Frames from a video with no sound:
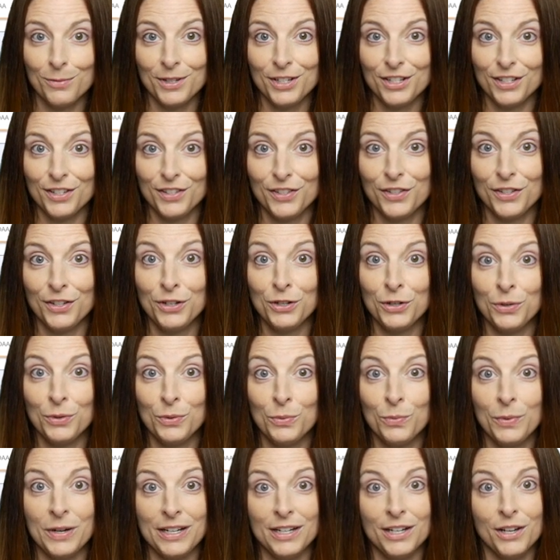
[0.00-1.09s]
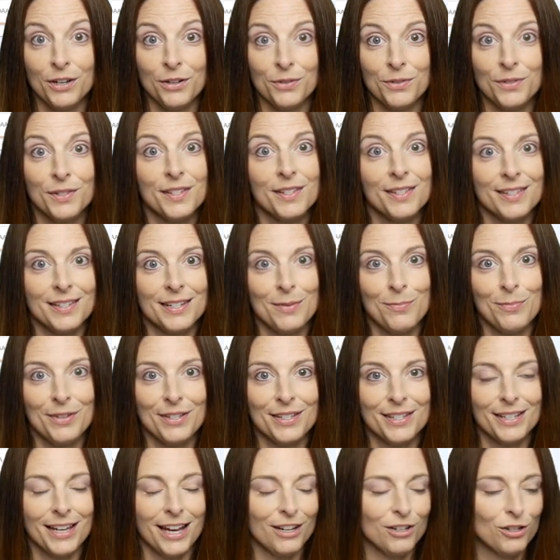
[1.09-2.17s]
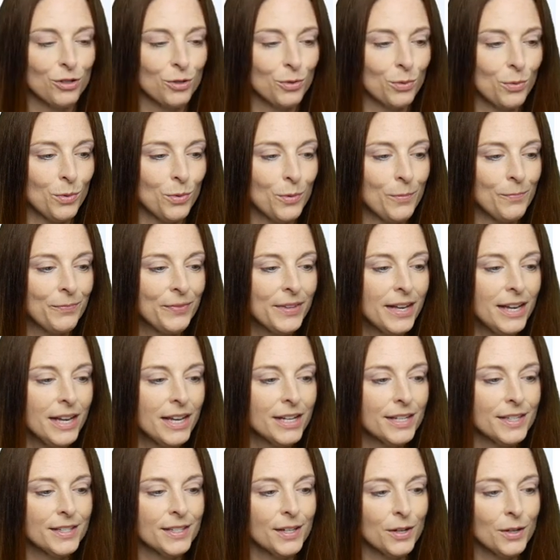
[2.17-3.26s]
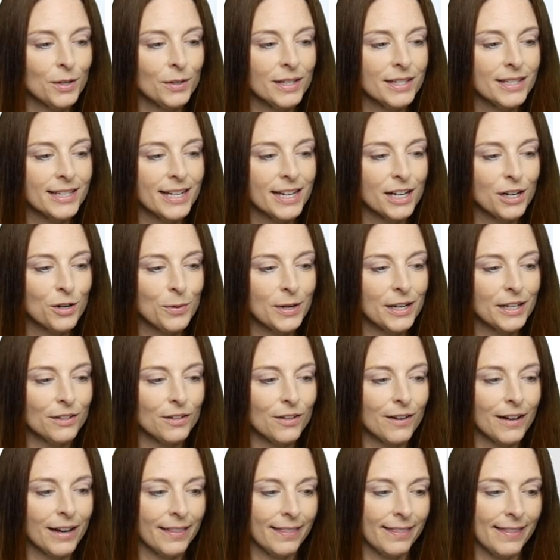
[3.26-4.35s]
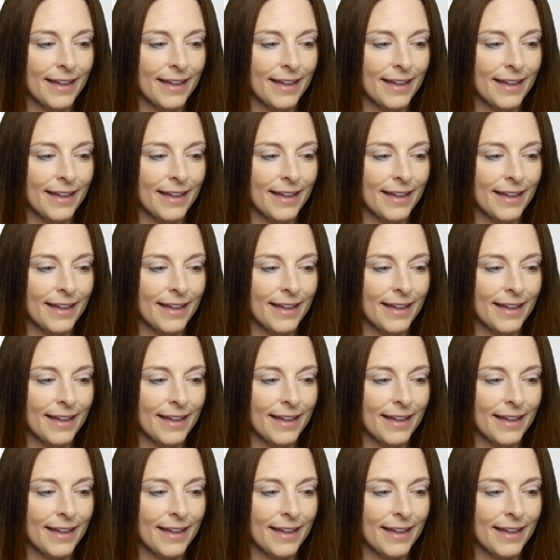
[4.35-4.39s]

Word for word: which is the new Windows Snip and Sketch tool. So let's take a quick look at